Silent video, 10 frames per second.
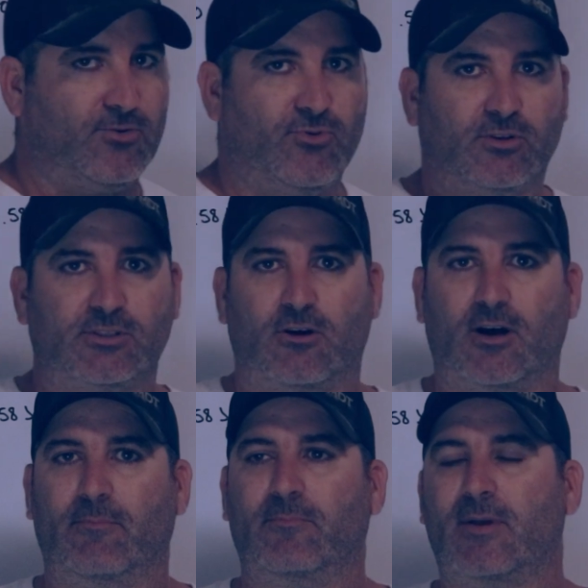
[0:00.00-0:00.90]
it in real
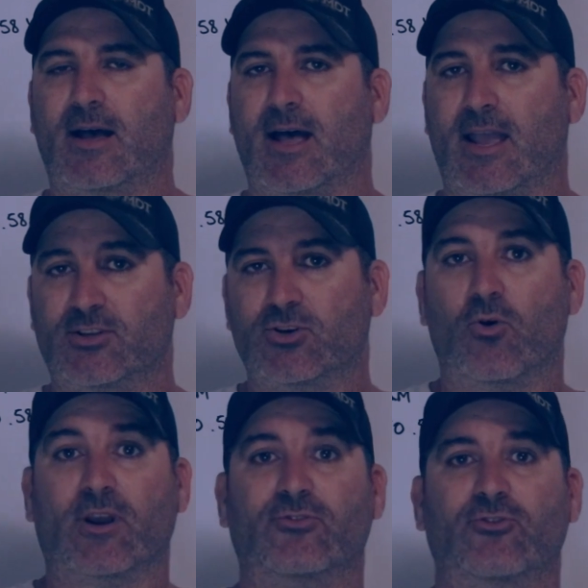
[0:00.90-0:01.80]
time and
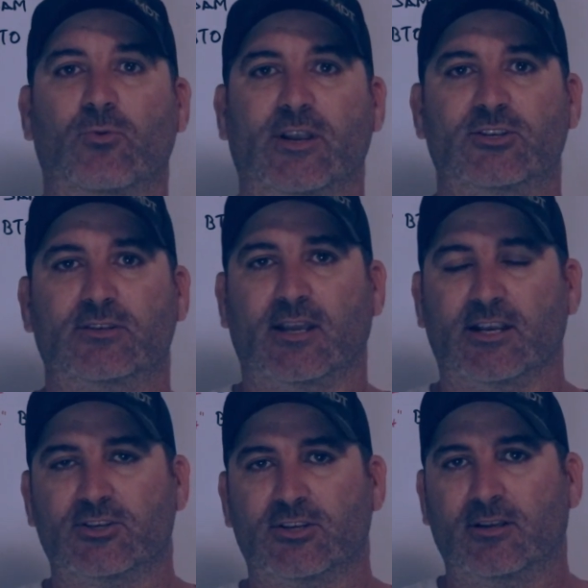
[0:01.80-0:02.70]
talking through
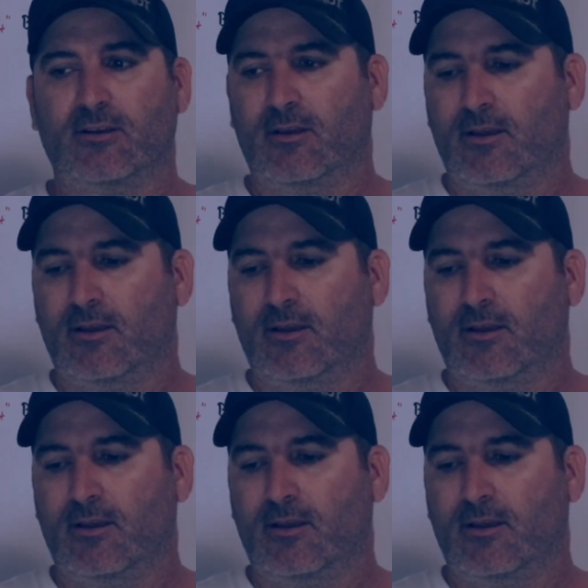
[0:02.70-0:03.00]
each